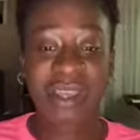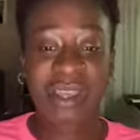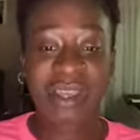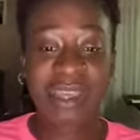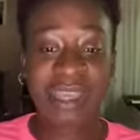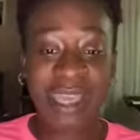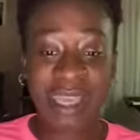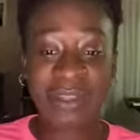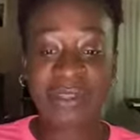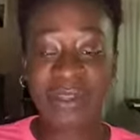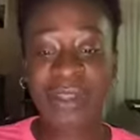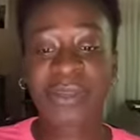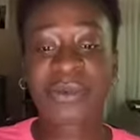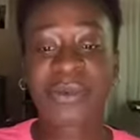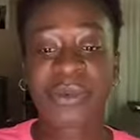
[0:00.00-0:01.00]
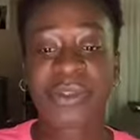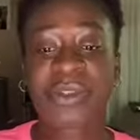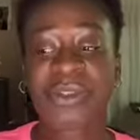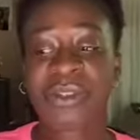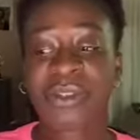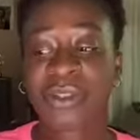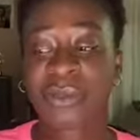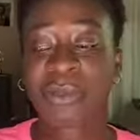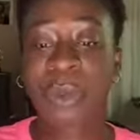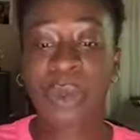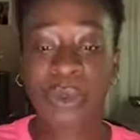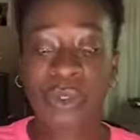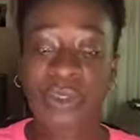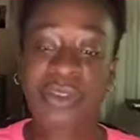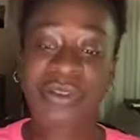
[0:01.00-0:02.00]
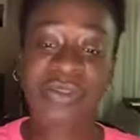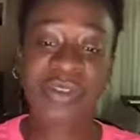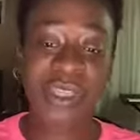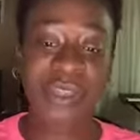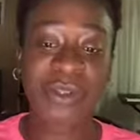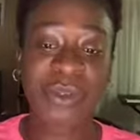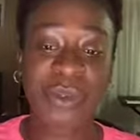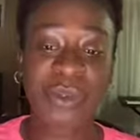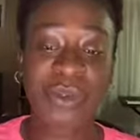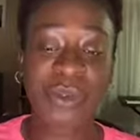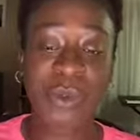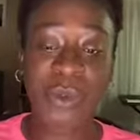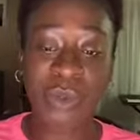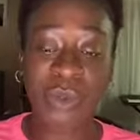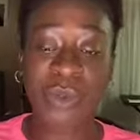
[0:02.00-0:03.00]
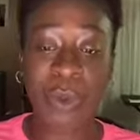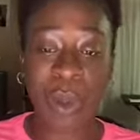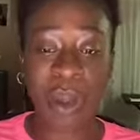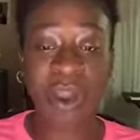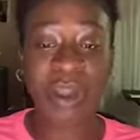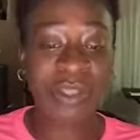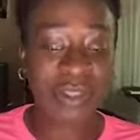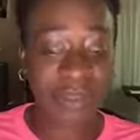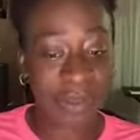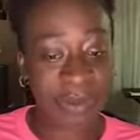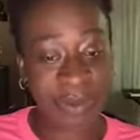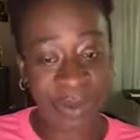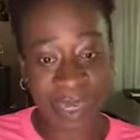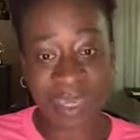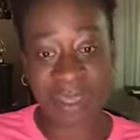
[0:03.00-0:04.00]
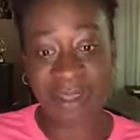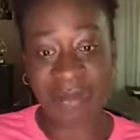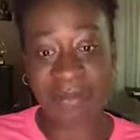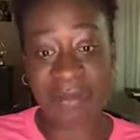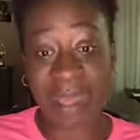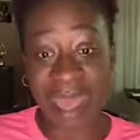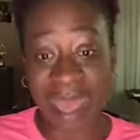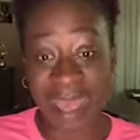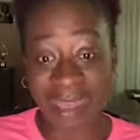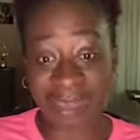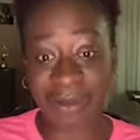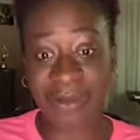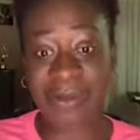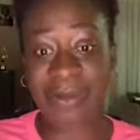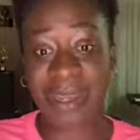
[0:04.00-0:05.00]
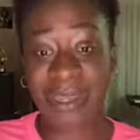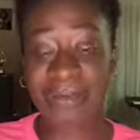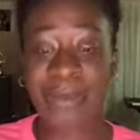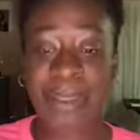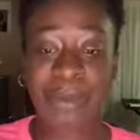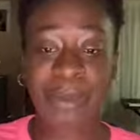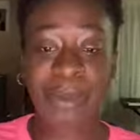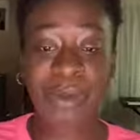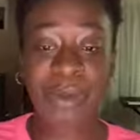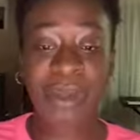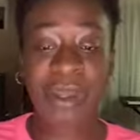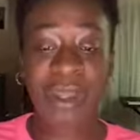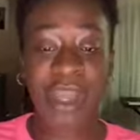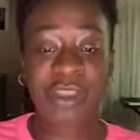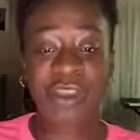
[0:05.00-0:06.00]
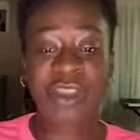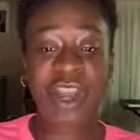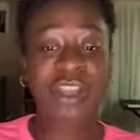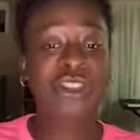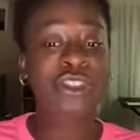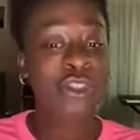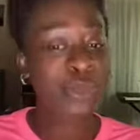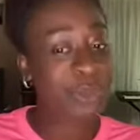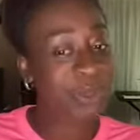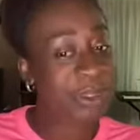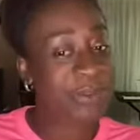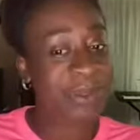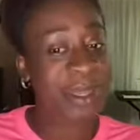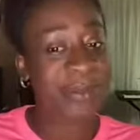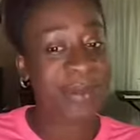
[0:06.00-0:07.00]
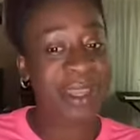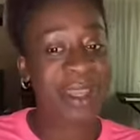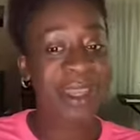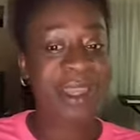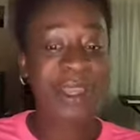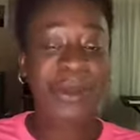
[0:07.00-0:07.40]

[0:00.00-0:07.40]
get to your posts, your videos, or who you are to the right path or the right people, and you're not sure the right way,